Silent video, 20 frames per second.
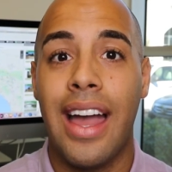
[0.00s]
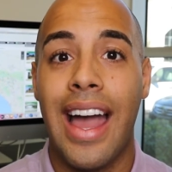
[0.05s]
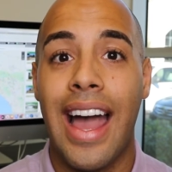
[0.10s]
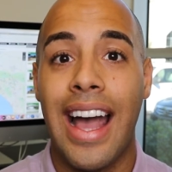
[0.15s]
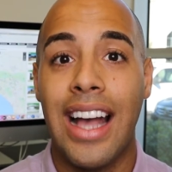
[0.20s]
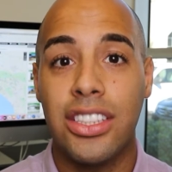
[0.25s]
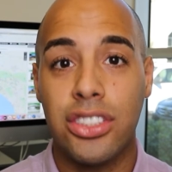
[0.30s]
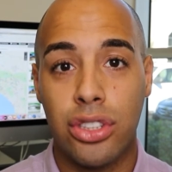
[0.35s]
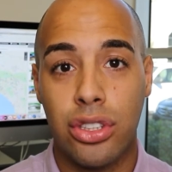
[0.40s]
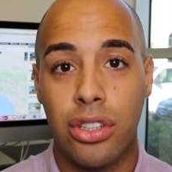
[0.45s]

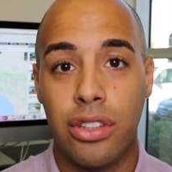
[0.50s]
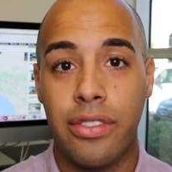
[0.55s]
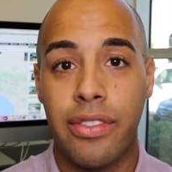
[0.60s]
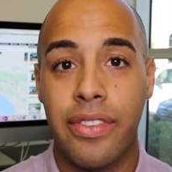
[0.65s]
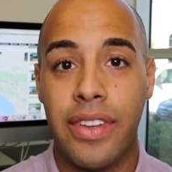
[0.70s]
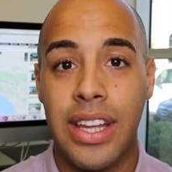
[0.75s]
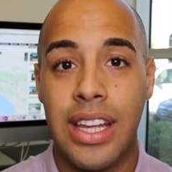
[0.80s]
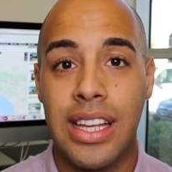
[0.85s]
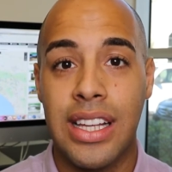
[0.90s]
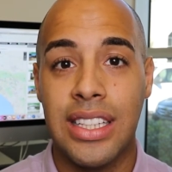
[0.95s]
escrow
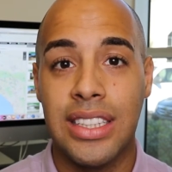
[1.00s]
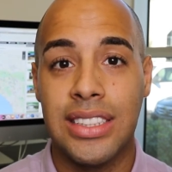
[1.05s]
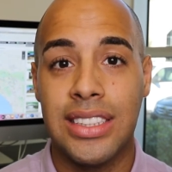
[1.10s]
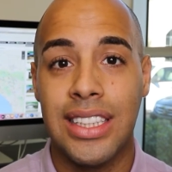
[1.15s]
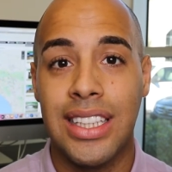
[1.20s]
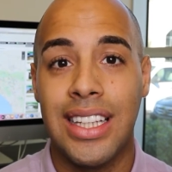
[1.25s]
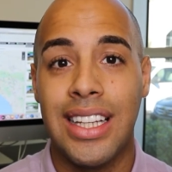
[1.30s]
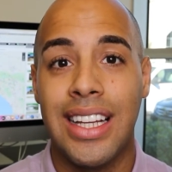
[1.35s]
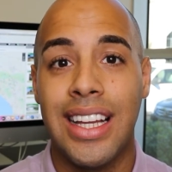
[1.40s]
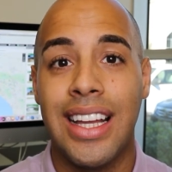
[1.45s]
fees,
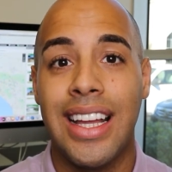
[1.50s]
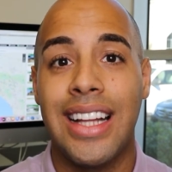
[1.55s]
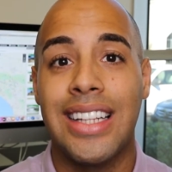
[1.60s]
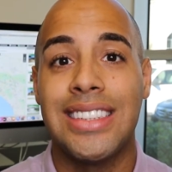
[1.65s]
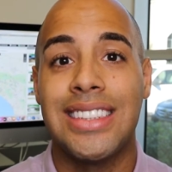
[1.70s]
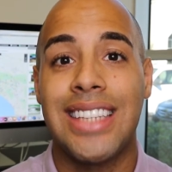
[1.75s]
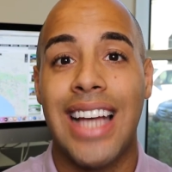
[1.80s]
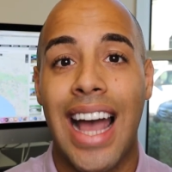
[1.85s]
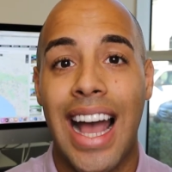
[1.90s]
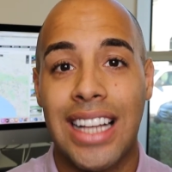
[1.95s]

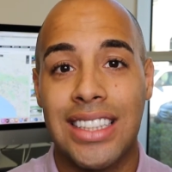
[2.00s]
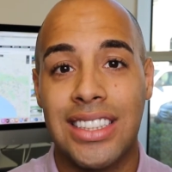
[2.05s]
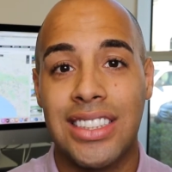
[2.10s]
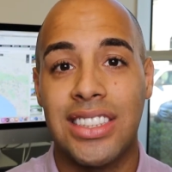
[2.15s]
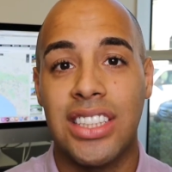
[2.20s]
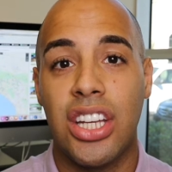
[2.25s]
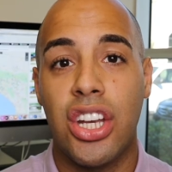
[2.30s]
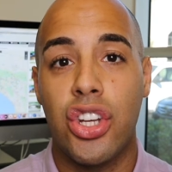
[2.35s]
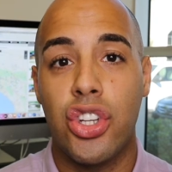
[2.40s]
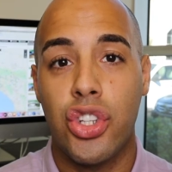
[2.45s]
taxes
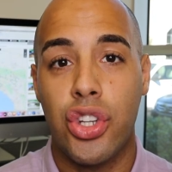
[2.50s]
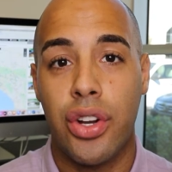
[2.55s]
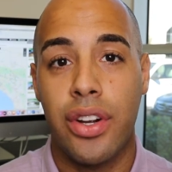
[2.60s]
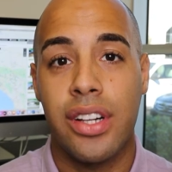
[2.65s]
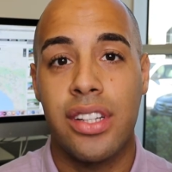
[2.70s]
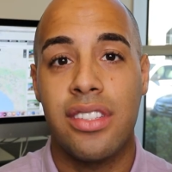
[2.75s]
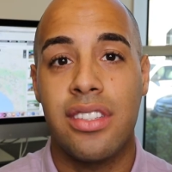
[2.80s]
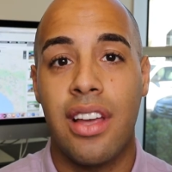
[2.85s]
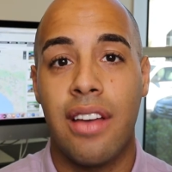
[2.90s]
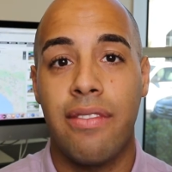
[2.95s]
and
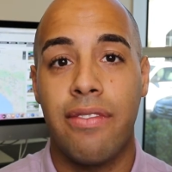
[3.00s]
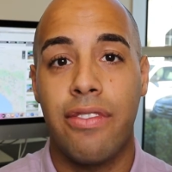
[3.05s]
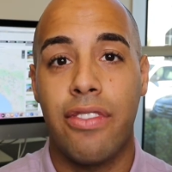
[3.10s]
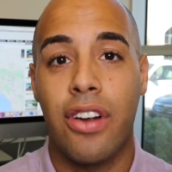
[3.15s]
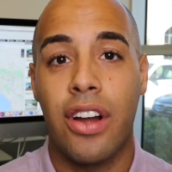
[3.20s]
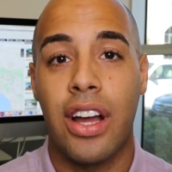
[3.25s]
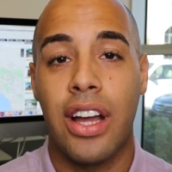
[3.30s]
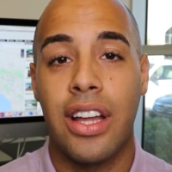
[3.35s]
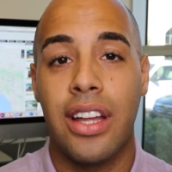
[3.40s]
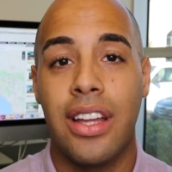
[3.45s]
insurance up
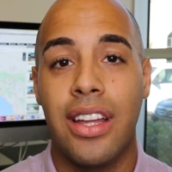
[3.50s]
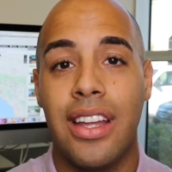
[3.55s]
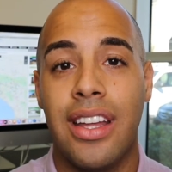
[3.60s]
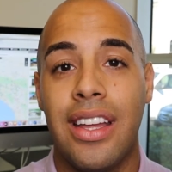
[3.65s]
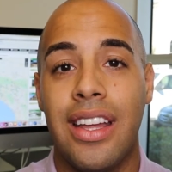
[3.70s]
front,